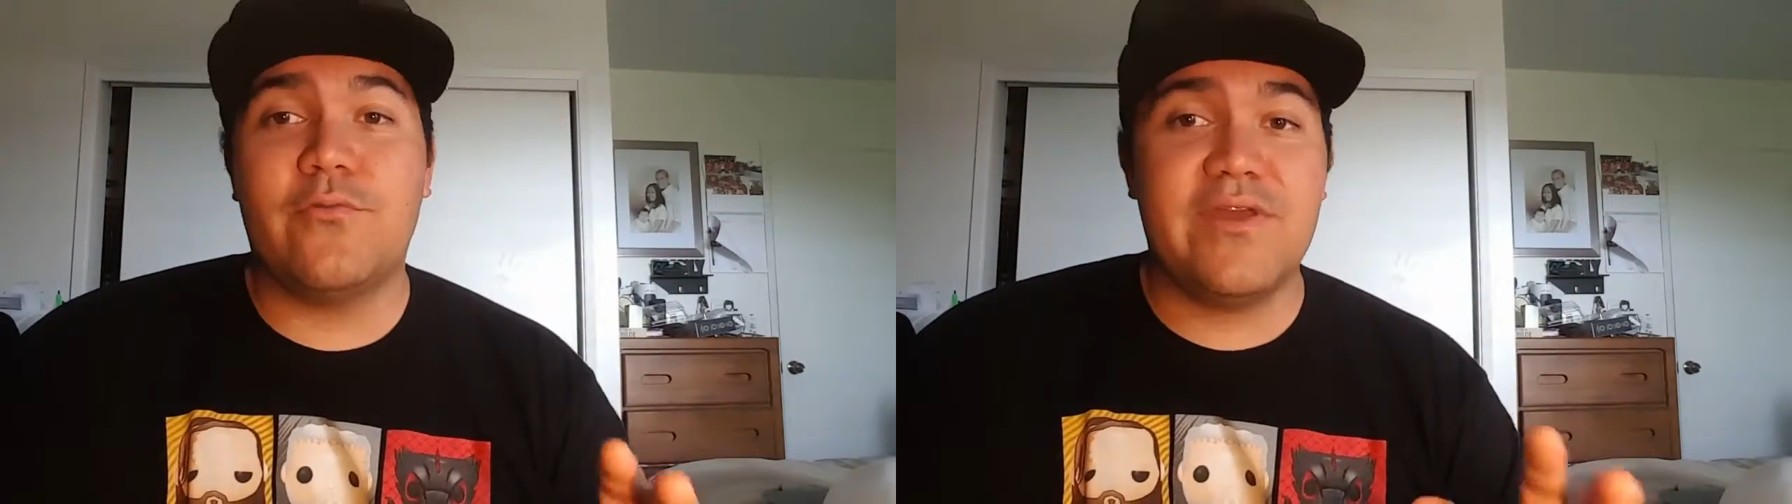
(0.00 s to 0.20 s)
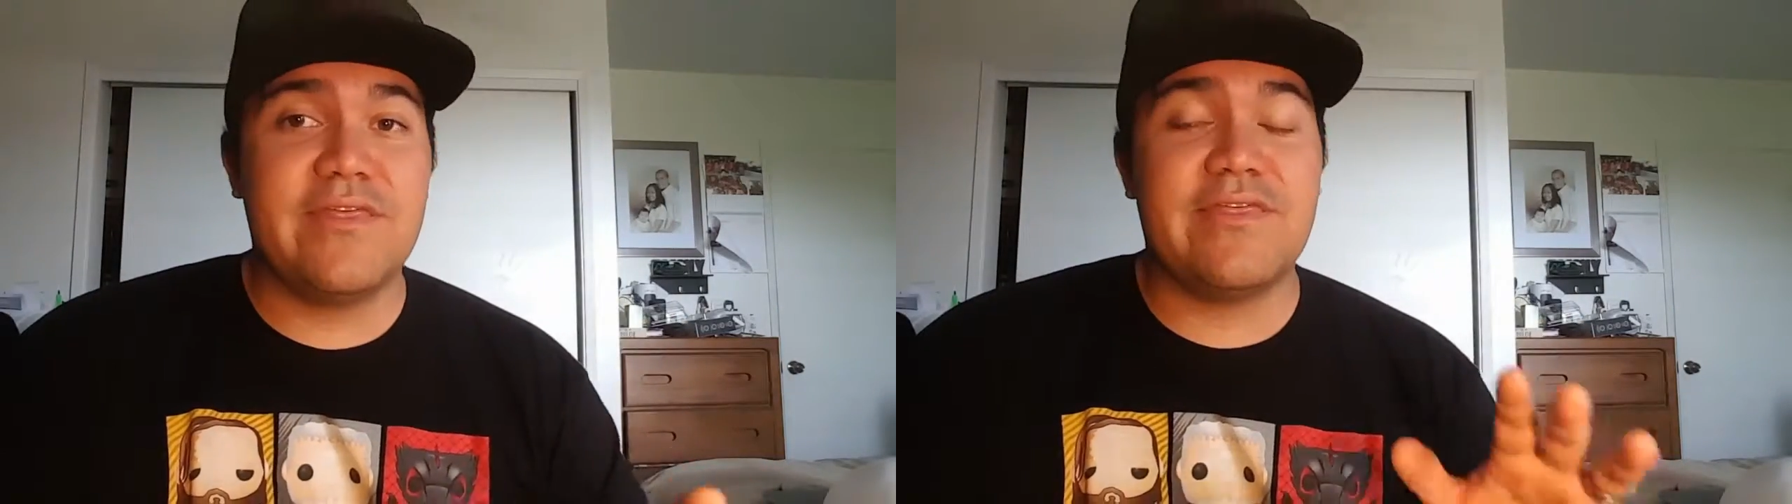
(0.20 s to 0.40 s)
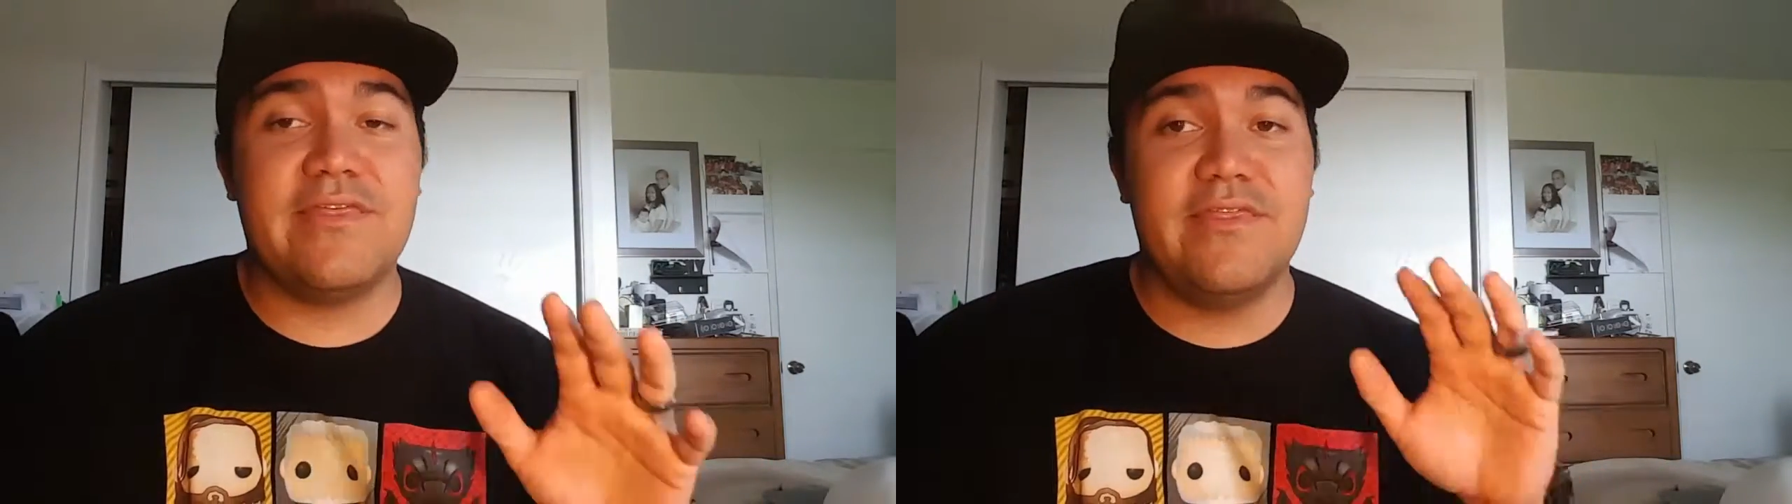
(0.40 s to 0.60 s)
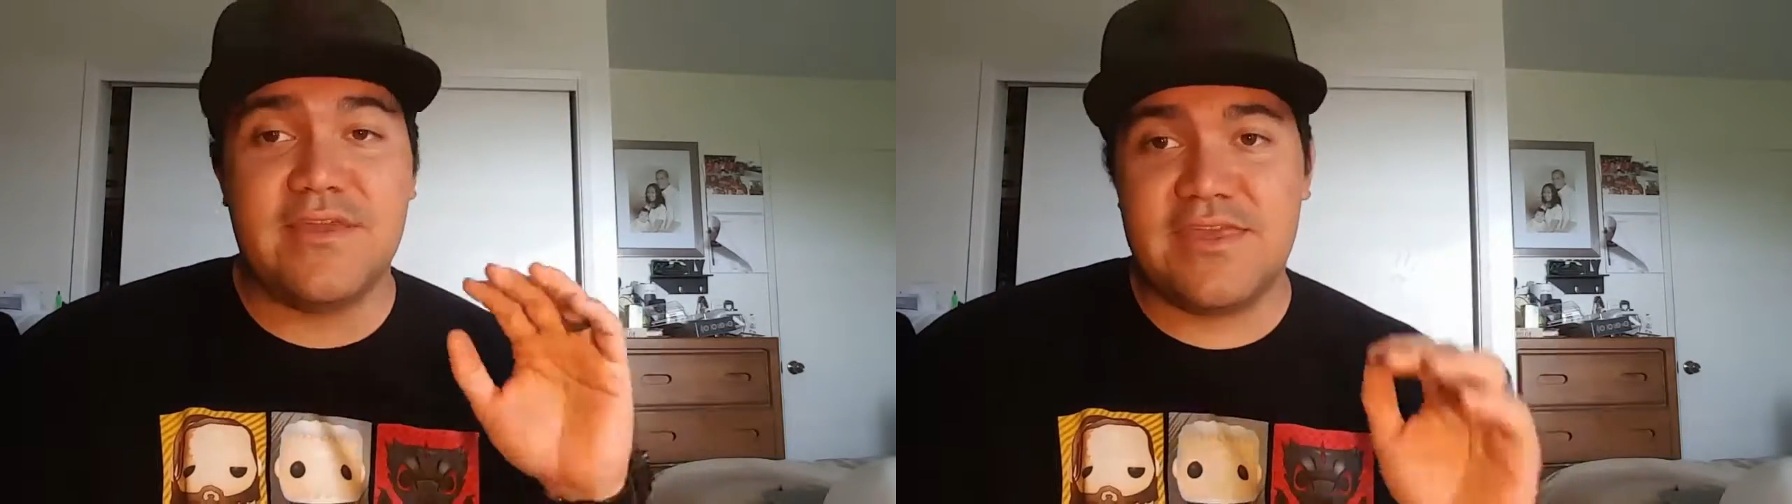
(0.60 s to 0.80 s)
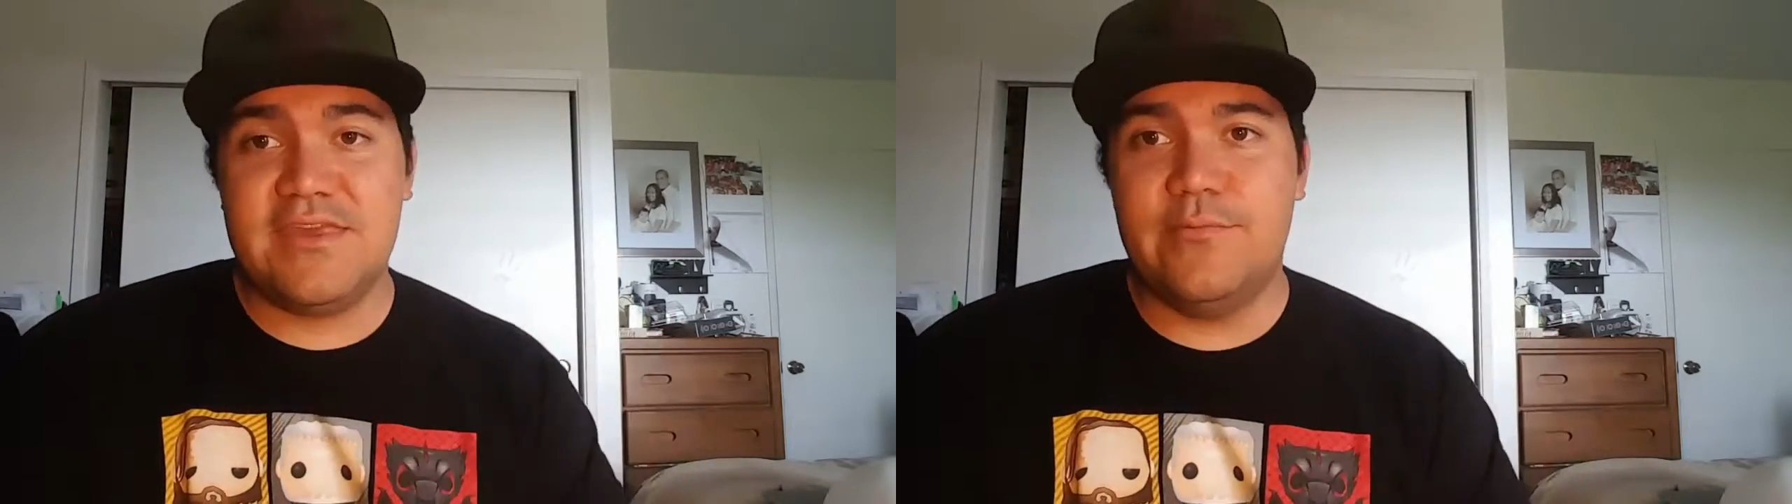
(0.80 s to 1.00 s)
with
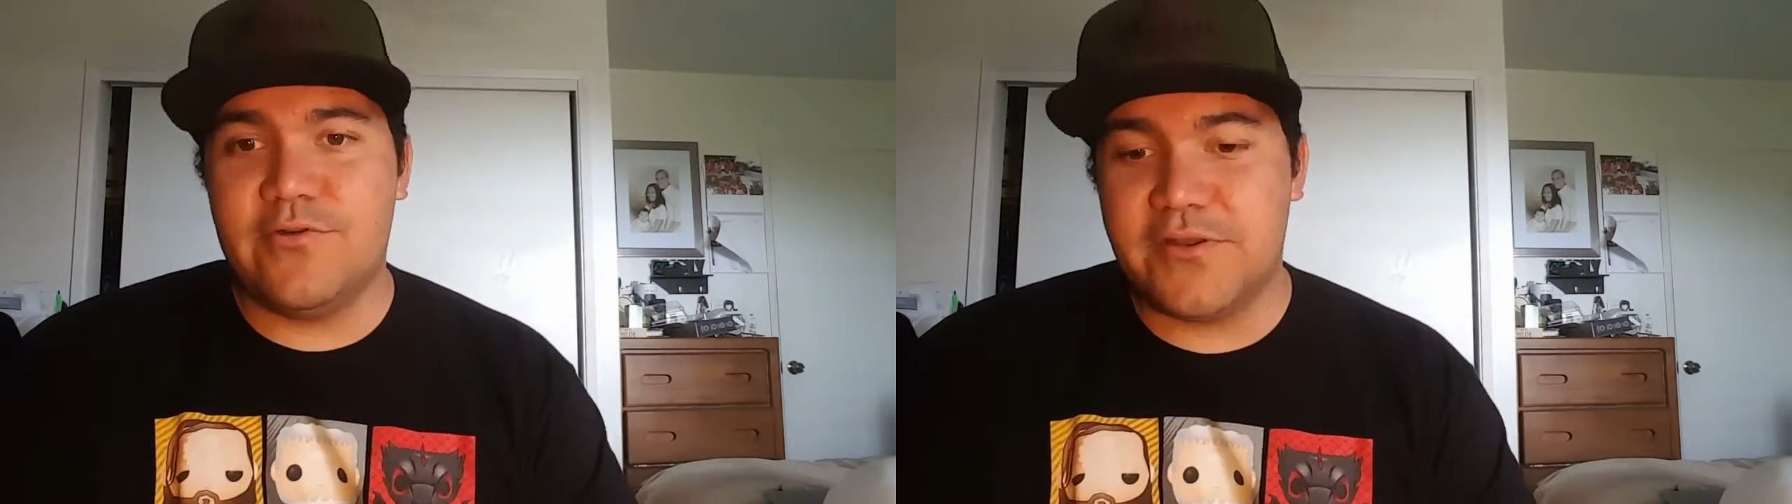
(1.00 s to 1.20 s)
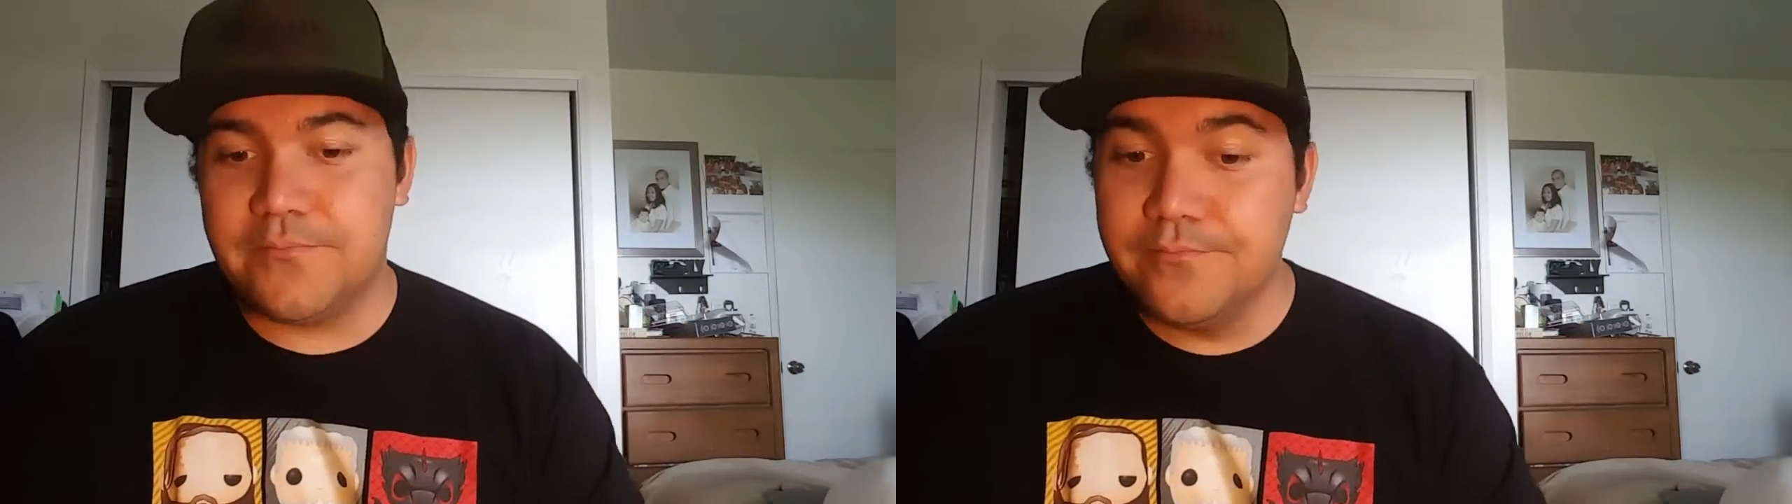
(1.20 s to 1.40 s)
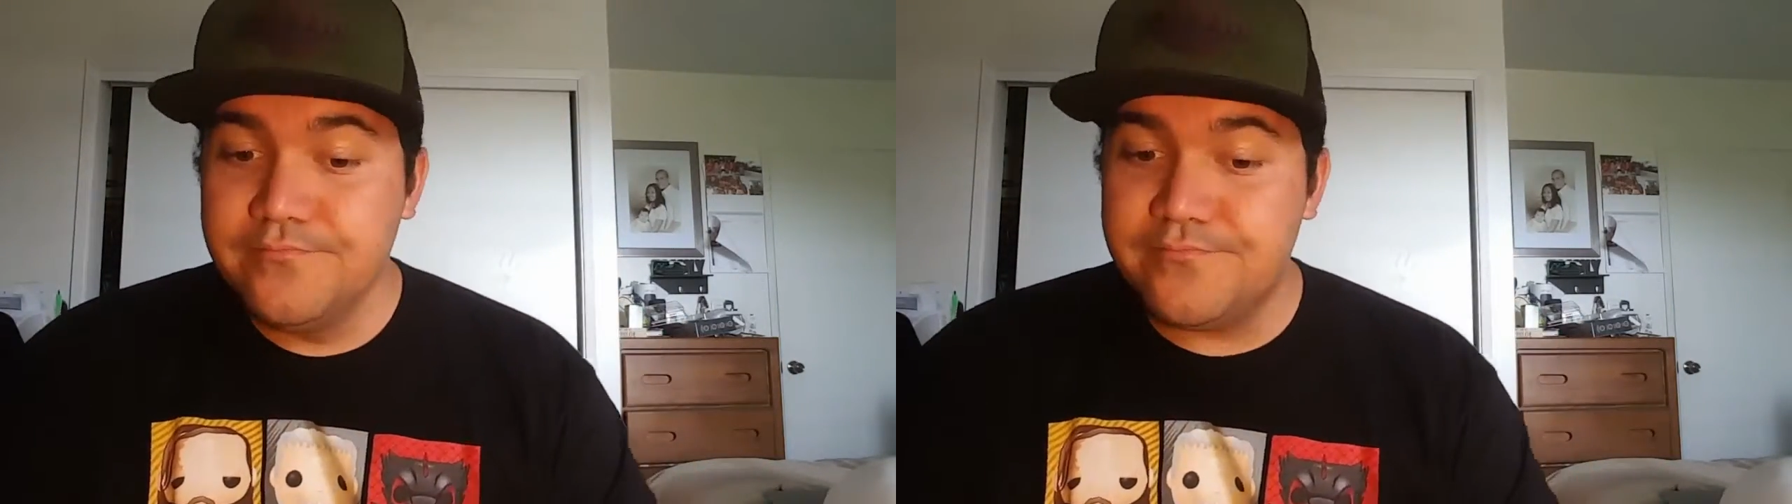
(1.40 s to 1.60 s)
the keyboard.